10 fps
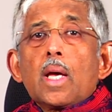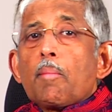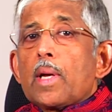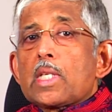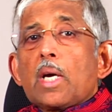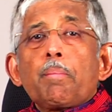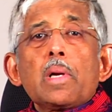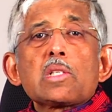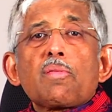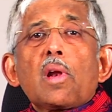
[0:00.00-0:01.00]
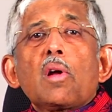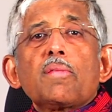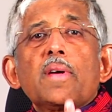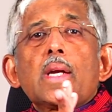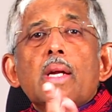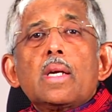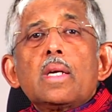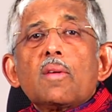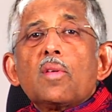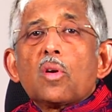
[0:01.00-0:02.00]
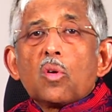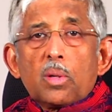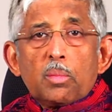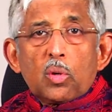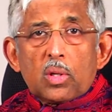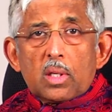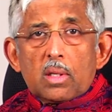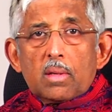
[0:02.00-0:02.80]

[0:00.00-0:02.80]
my chappals fell off and I didn't even know about it.